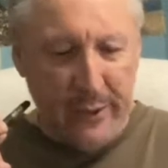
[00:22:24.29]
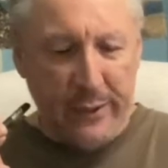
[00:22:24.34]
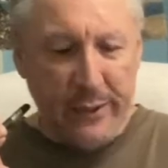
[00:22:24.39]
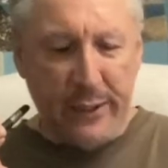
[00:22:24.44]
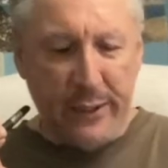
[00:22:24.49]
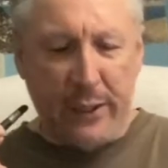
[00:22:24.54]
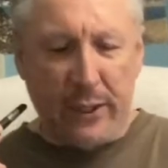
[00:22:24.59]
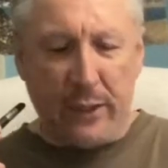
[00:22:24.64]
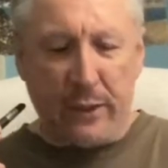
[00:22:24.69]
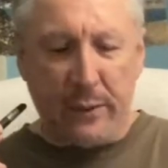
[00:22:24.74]

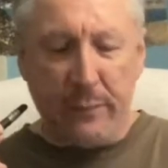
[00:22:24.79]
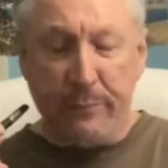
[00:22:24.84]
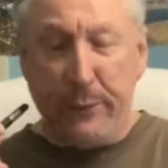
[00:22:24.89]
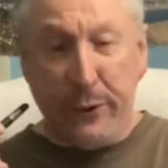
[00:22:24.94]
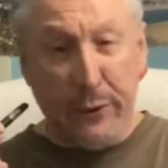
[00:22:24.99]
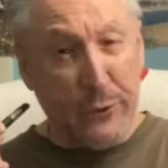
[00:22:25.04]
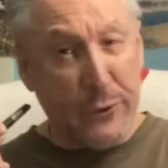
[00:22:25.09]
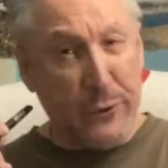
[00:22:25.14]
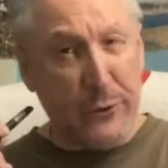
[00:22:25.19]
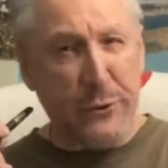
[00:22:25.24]
that our
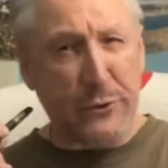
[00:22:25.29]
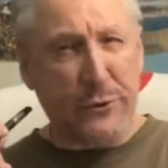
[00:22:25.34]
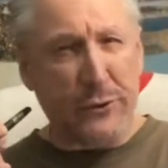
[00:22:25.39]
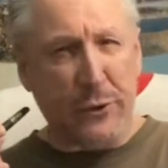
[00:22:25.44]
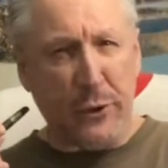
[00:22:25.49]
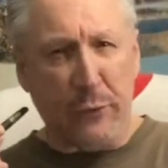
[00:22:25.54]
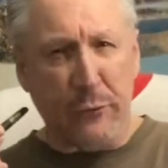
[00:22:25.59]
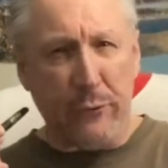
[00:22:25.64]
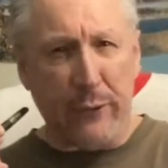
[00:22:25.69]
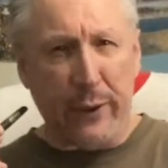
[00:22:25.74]
computers
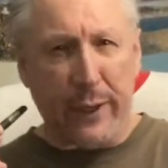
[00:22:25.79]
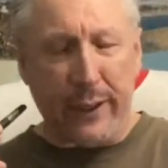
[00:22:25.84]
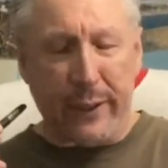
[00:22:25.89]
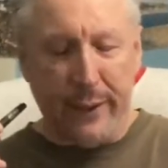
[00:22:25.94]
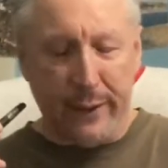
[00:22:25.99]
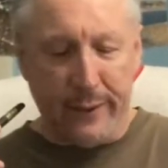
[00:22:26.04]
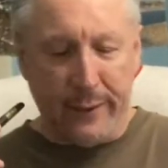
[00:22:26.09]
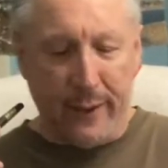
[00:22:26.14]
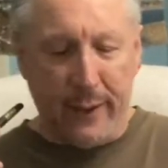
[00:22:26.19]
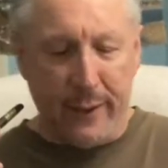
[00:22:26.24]
don't
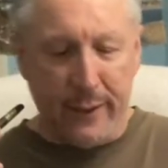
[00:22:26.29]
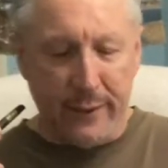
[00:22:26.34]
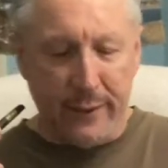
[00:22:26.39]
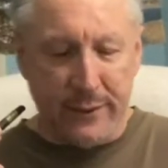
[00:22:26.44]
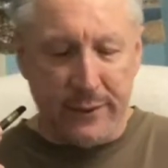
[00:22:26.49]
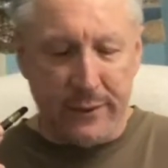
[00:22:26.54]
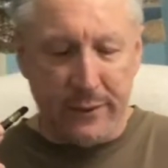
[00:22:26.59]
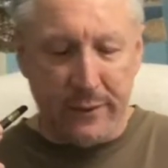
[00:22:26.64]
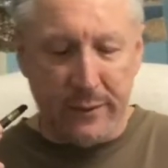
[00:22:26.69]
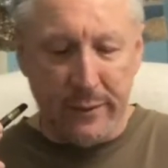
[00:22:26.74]

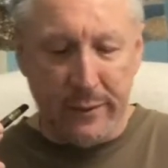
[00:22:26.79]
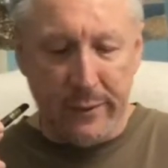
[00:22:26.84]
recognize.